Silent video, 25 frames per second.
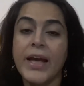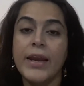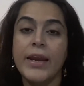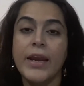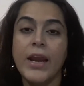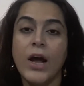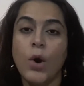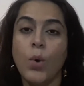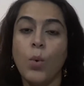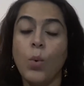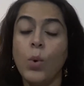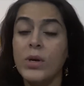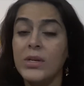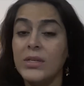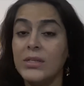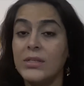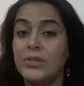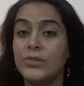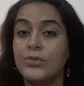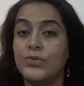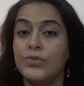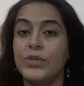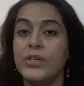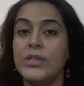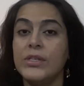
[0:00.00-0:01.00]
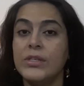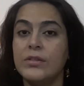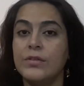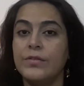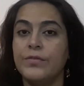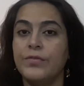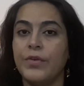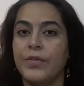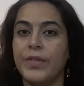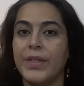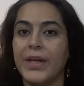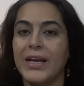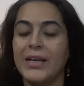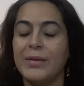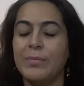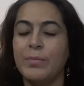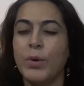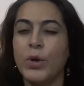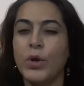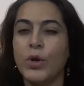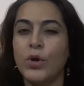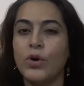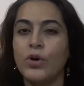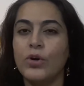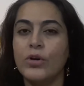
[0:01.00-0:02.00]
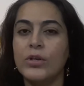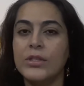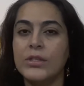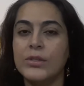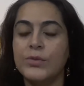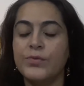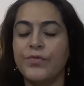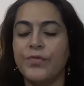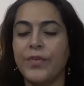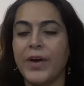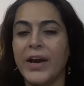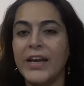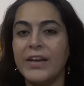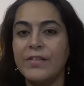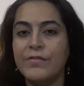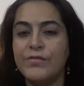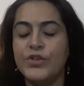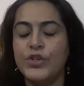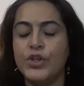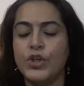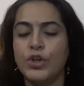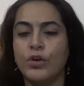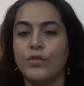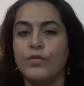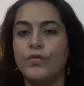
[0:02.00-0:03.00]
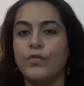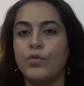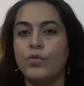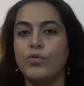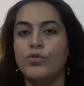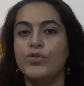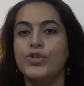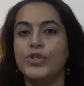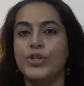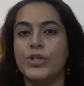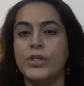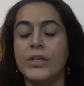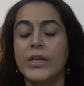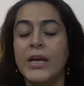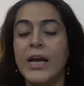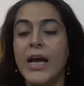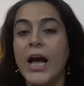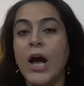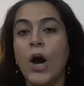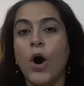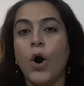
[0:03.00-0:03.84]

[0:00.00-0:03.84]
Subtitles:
Now, what is the reason for that? Because 5G or 4G,